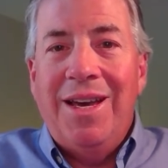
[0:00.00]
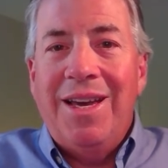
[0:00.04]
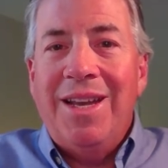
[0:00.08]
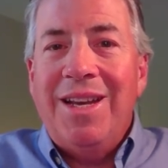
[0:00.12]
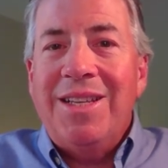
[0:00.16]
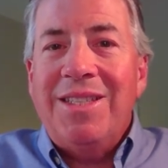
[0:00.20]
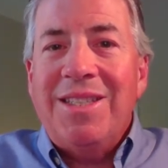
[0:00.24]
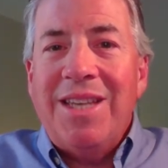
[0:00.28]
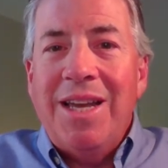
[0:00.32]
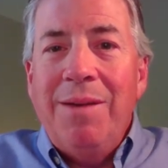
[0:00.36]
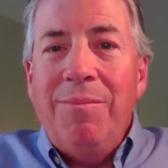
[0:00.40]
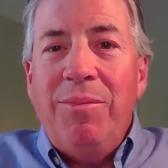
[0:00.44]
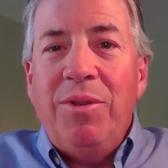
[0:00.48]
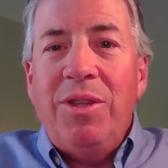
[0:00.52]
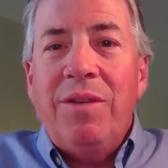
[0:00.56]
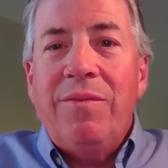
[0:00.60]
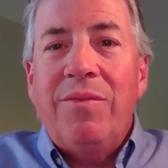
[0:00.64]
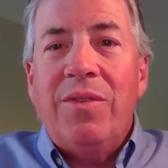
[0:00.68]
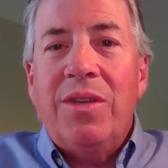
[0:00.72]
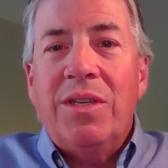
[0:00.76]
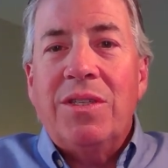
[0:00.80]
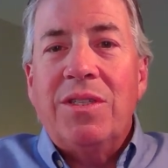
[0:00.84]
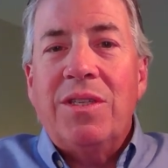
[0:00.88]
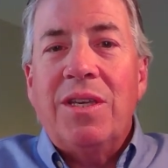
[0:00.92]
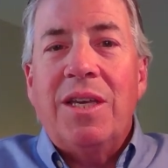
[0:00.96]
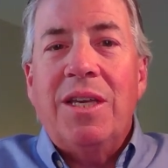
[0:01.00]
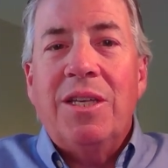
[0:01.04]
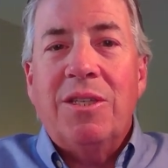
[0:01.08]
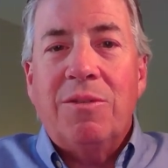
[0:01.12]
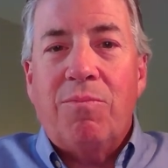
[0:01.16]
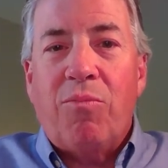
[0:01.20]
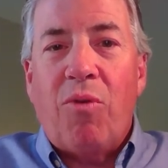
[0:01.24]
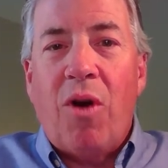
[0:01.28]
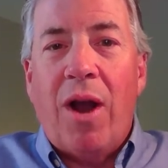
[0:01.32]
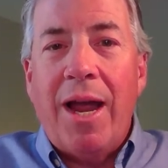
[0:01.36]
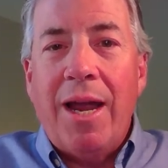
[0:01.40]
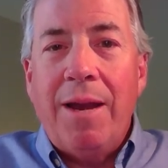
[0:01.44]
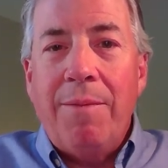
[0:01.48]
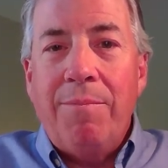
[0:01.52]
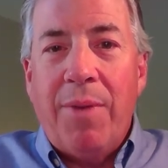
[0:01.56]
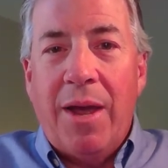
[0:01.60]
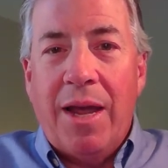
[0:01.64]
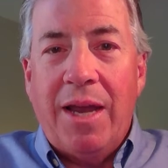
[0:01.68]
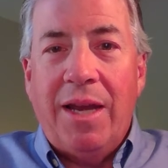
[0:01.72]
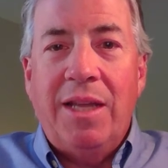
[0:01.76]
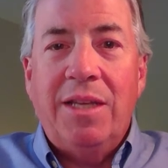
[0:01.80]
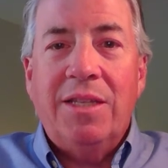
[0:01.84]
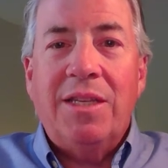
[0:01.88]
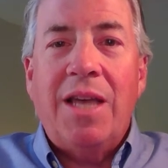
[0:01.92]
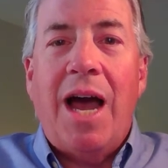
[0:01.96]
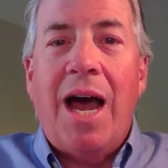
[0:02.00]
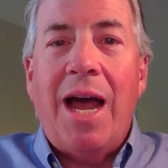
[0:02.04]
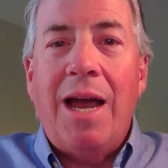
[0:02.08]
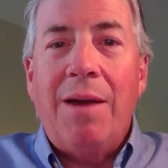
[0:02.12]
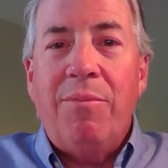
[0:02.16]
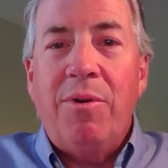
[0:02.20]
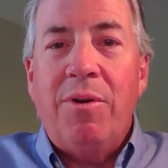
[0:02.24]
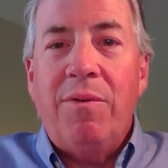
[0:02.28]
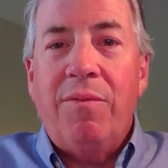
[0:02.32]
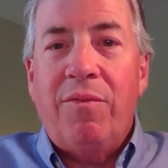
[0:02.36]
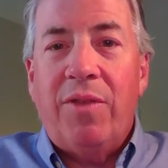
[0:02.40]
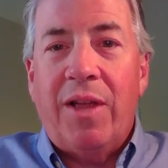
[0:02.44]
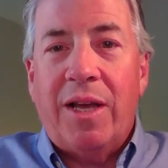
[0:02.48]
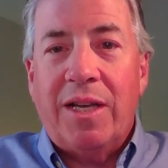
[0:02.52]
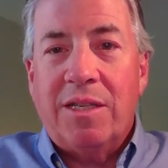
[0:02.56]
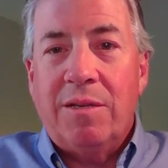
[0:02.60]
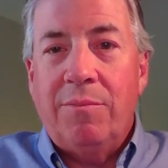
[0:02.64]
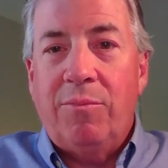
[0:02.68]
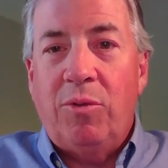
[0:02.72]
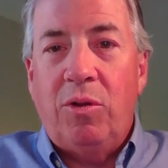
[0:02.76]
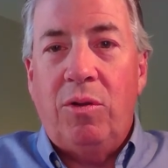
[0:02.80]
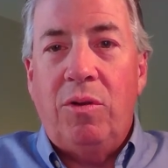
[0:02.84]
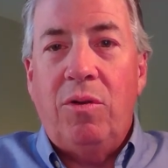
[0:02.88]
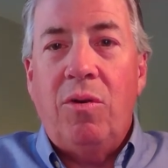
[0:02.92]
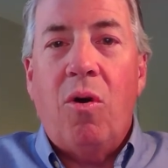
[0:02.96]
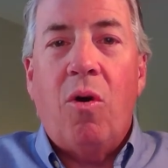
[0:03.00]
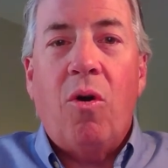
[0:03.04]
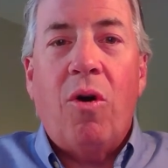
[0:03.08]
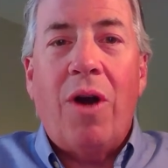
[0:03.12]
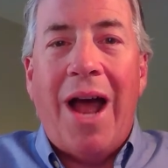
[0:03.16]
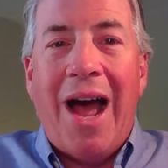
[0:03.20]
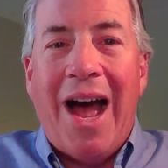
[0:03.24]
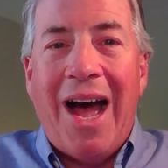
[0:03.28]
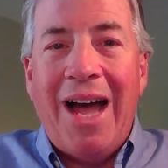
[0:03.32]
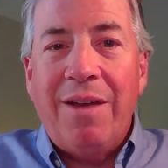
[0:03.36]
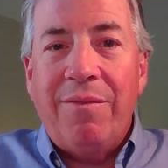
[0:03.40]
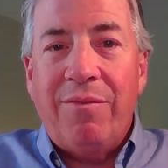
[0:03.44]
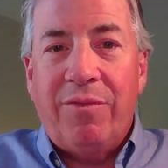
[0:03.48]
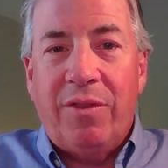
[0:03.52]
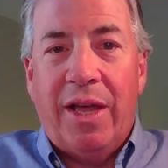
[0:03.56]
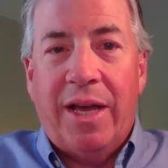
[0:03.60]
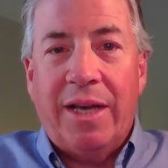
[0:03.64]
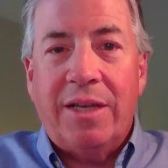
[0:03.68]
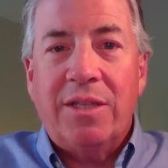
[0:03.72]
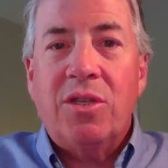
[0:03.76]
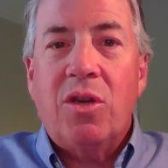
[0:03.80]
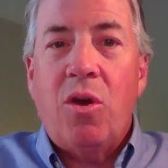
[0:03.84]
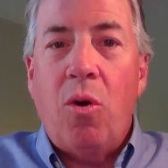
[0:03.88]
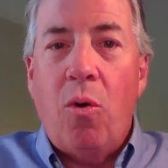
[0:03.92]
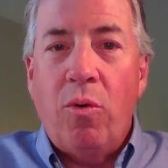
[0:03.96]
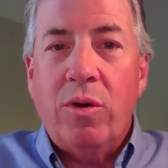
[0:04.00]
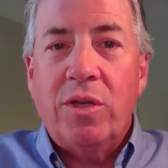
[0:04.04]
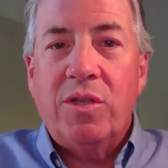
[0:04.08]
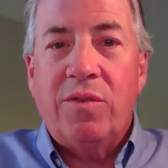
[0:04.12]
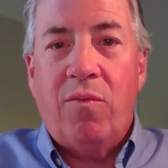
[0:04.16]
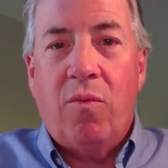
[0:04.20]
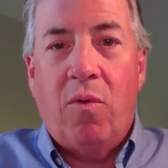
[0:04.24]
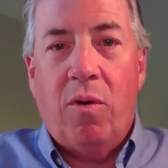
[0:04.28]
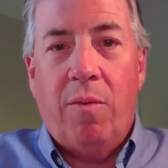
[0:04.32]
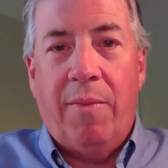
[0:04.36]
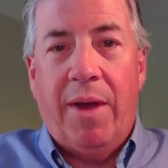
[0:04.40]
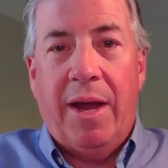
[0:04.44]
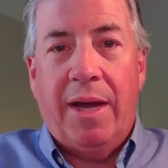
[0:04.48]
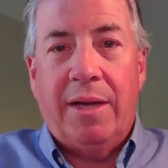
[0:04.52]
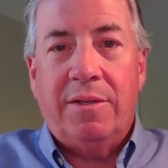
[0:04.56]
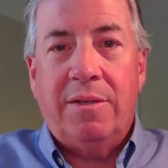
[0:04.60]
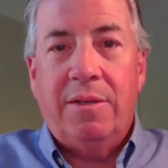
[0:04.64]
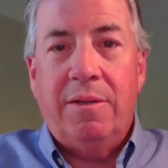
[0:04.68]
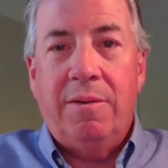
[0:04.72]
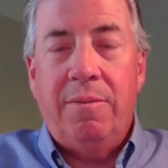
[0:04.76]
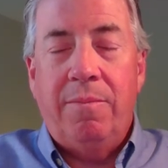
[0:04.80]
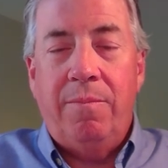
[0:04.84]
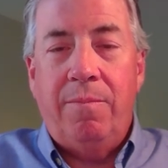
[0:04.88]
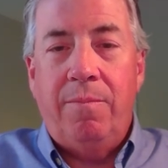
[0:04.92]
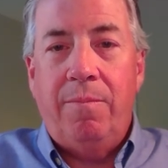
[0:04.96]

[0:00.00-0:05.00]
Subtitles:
An example of this is Brian Beatty's Hybrid Flexible or HyFlex course format.